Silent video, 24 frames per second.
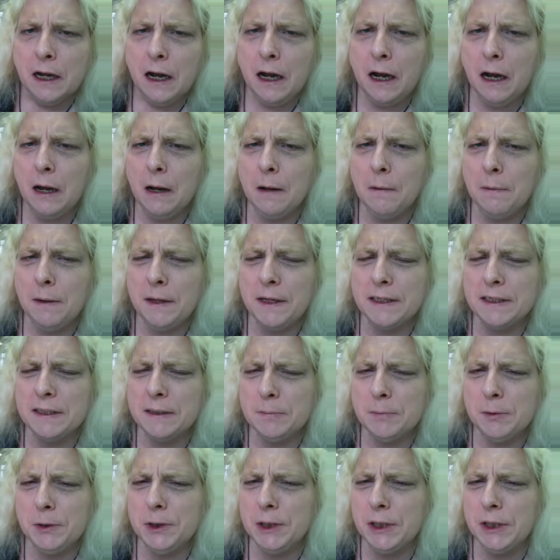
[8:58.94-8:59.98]
Um, as
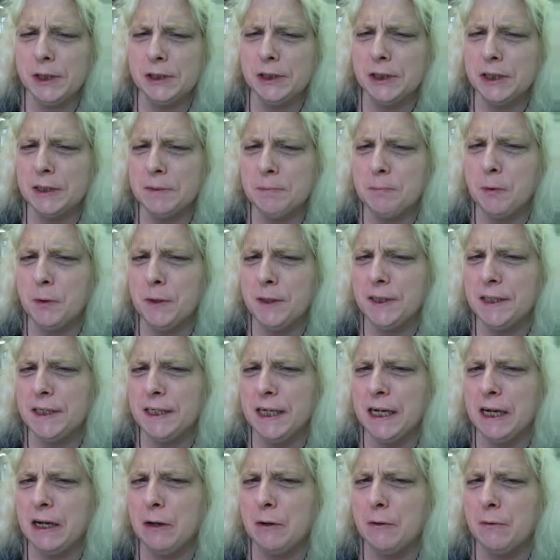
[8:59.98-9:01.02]
the projection is
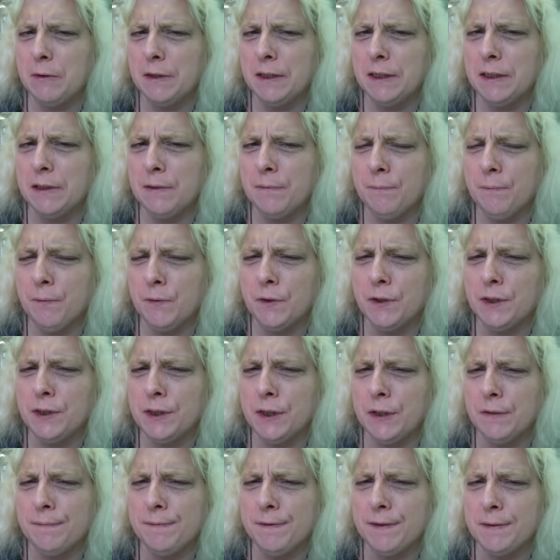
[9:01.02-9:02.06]
pointing out, one of the first
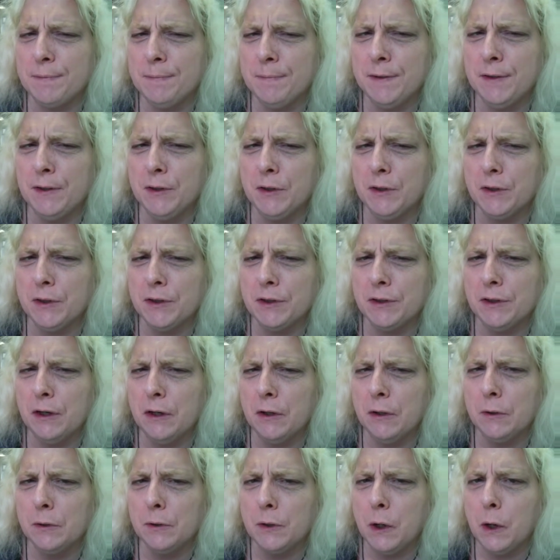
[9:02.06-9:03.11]
surface mirrors
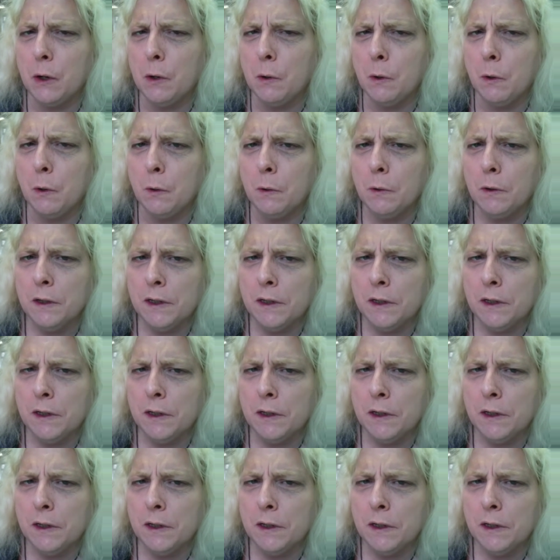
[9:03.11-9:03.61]
long ago